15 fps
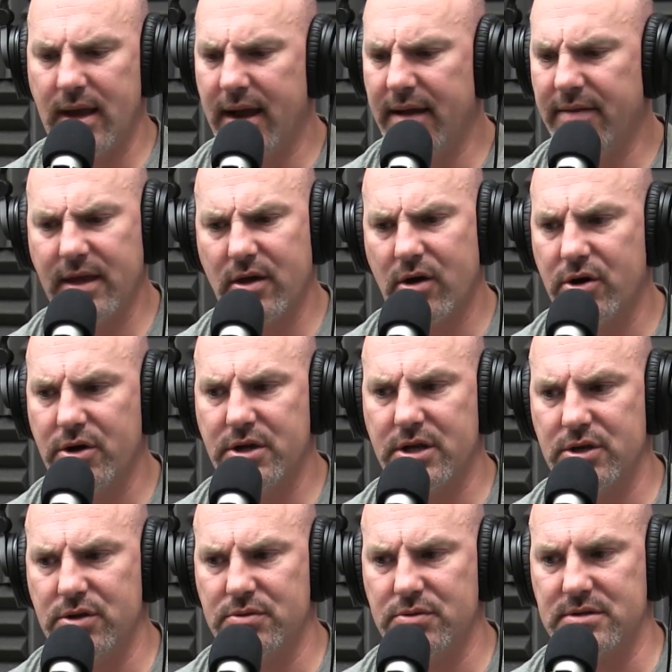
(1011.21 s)
I think all you
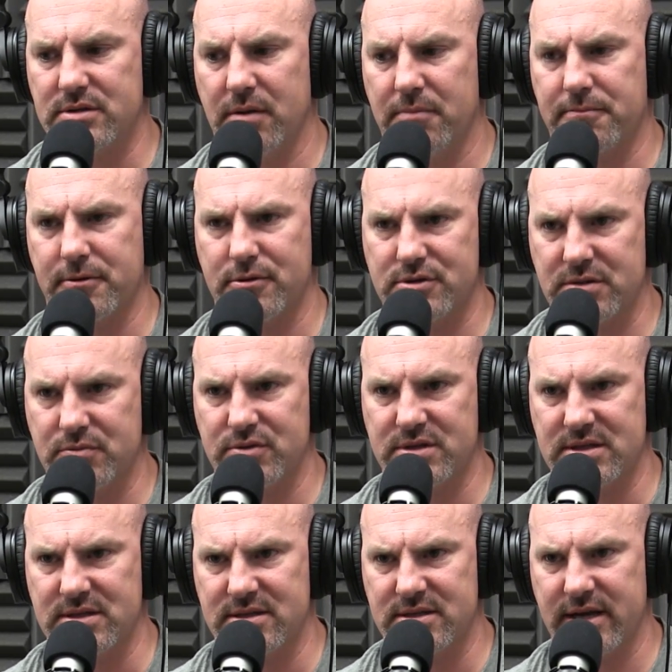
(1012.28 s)
can do is approach them with
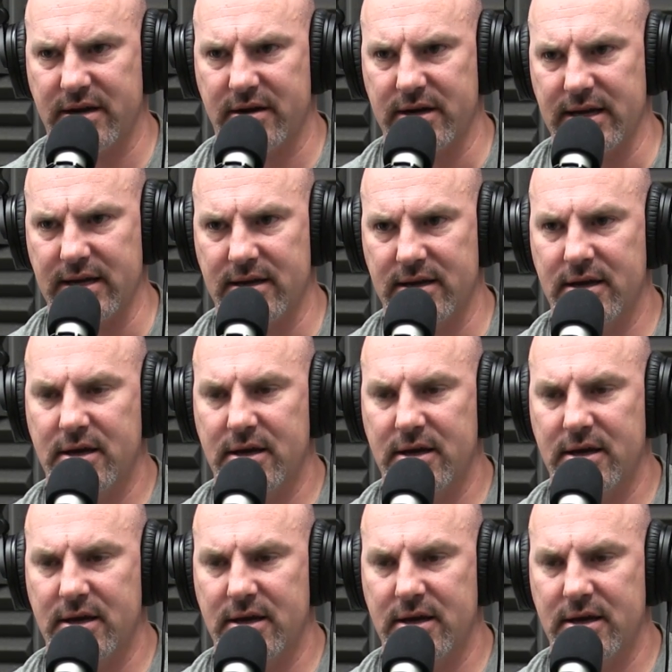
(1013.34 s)
sincerity,